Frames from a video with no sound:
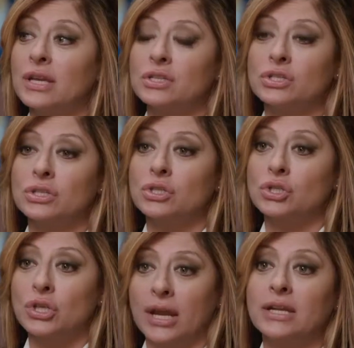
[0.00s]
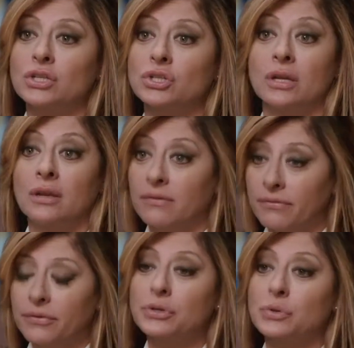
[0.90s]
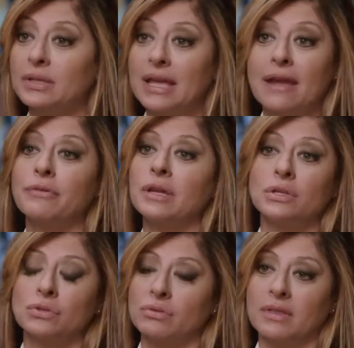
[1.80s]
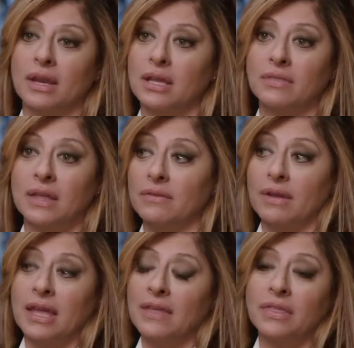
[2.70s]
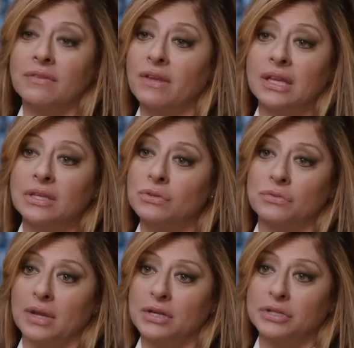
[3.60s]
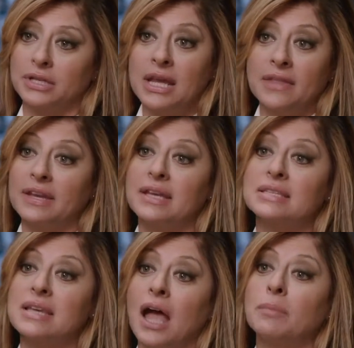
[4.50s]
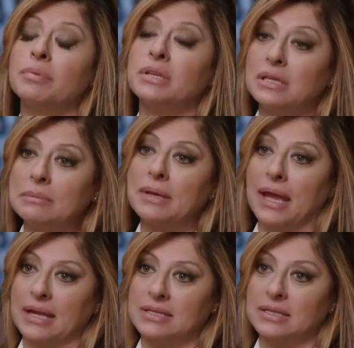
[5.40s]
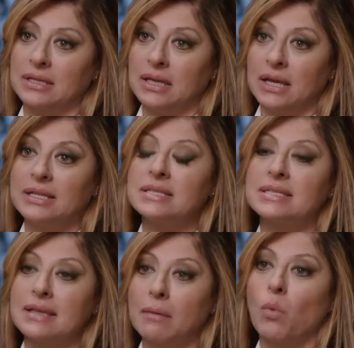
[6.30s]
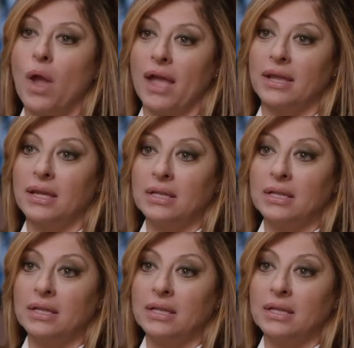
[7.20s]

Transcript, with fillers: has just changed virtually every industry that I can think of. I can't think of any industry actually that has not been impacted in some way,